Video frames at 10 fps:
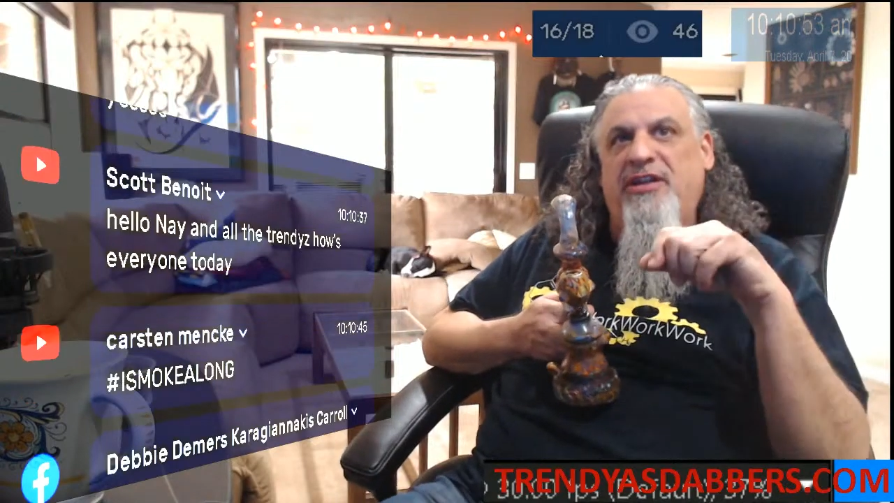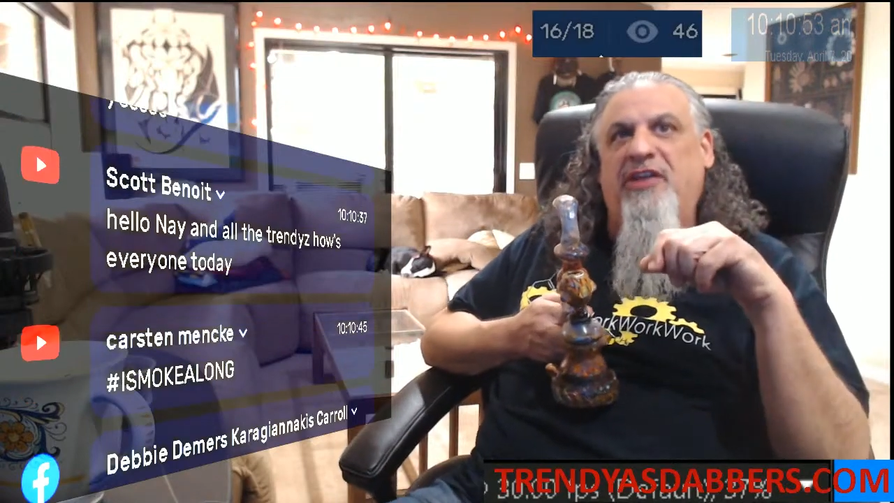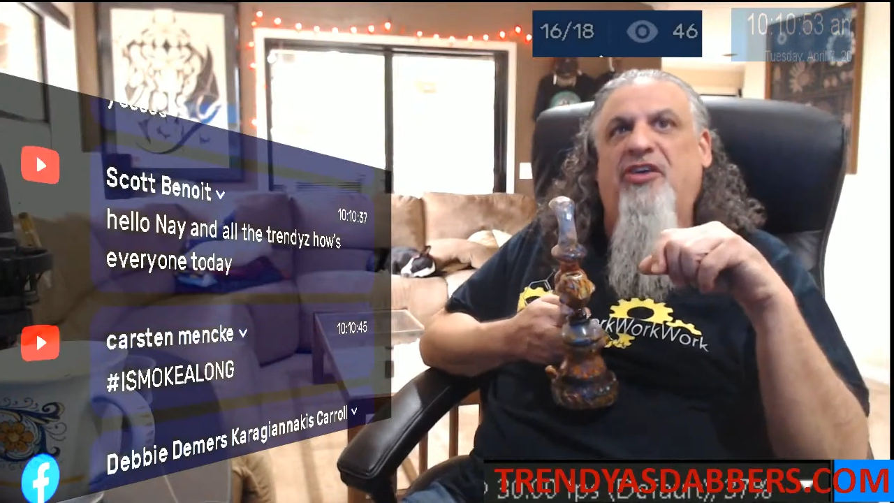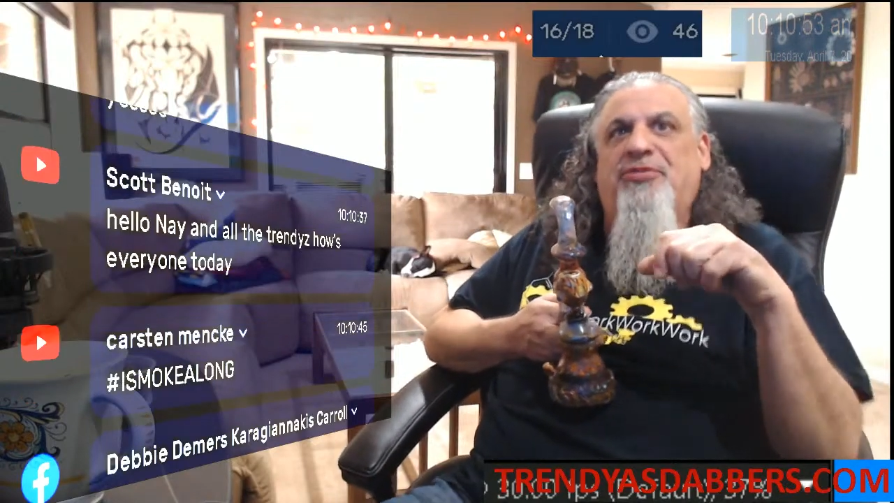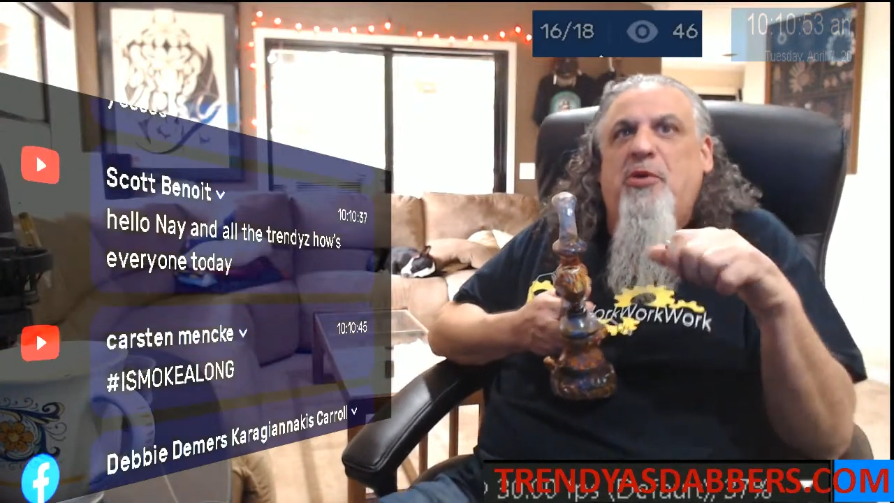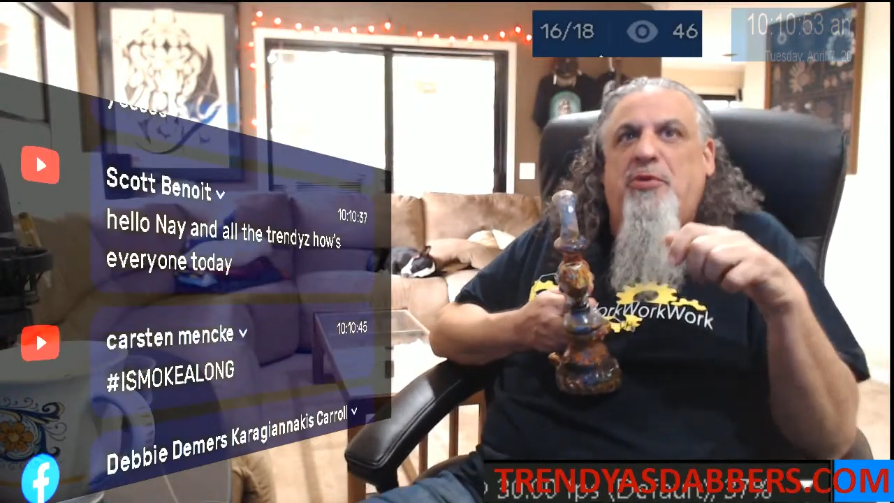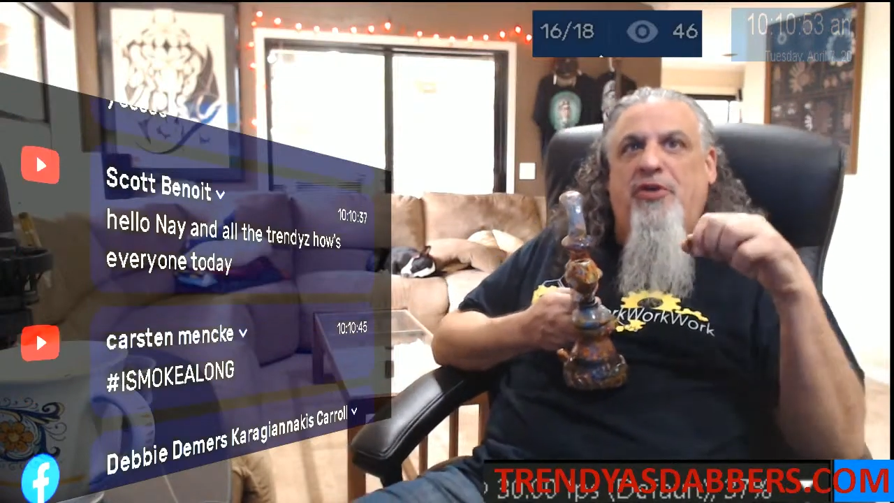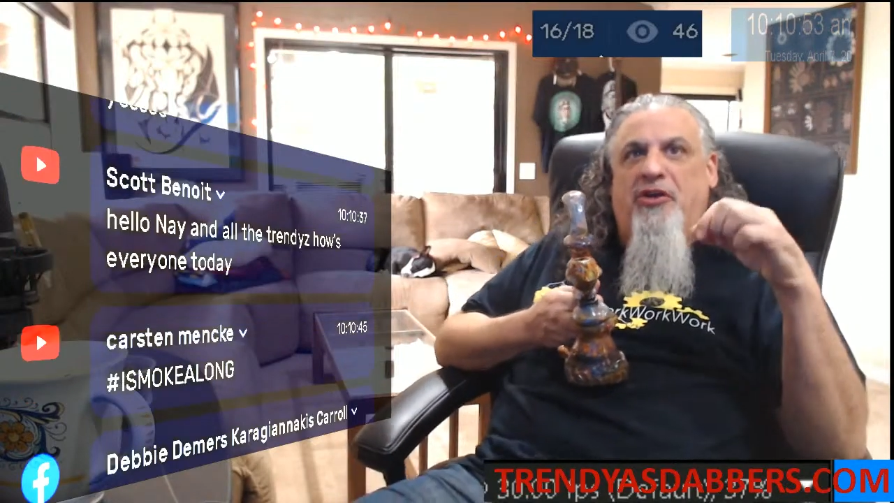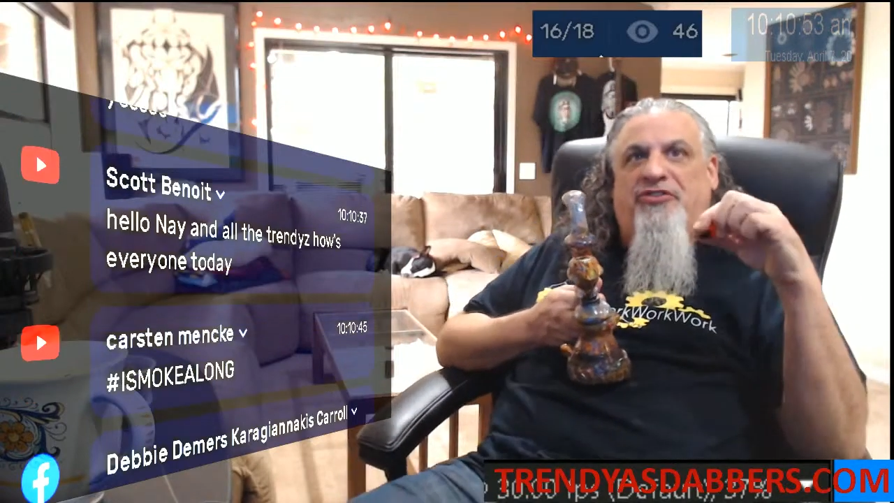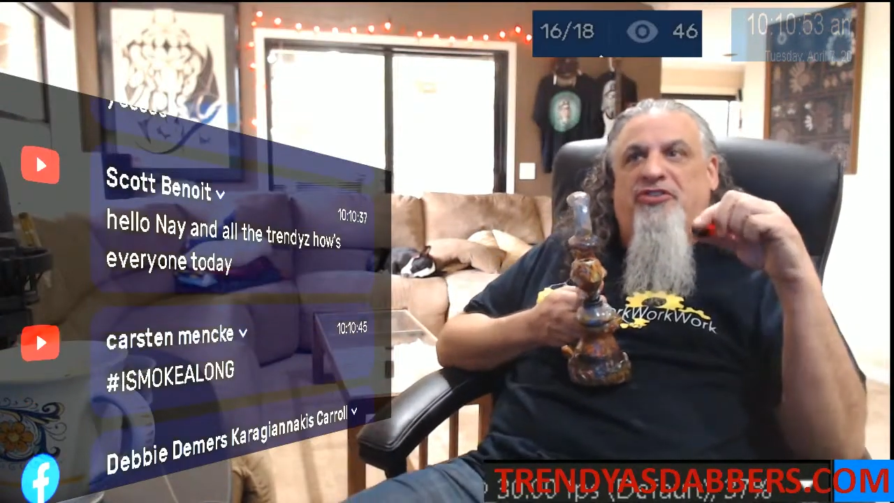Let's all smoke with
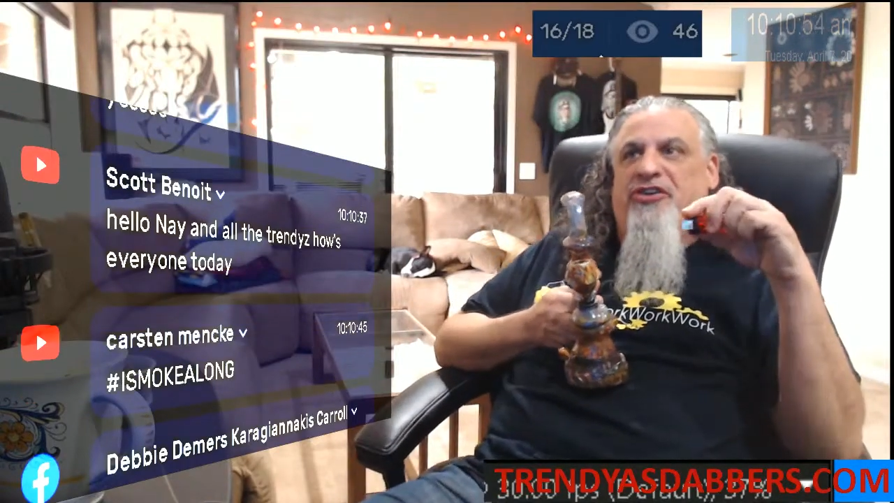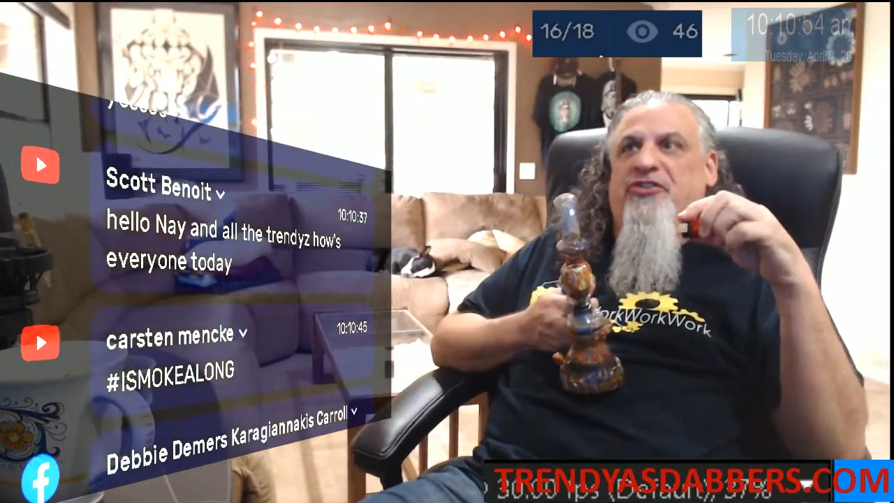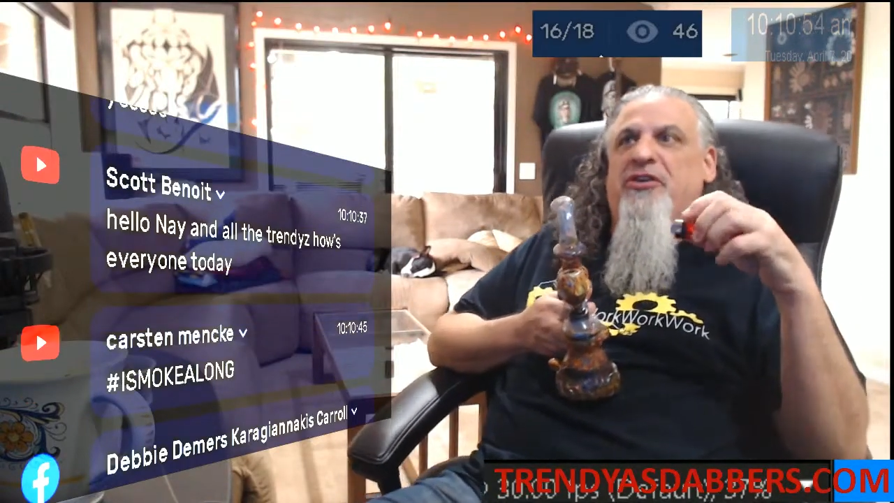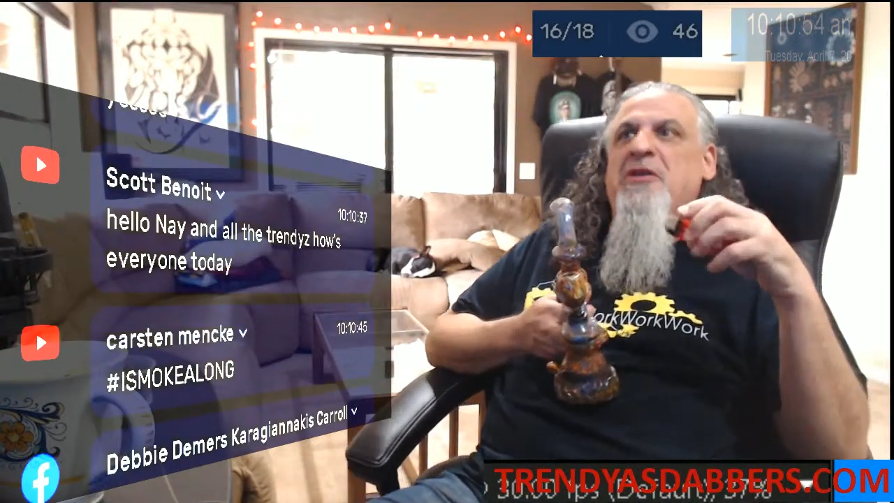Karsten. Cheers.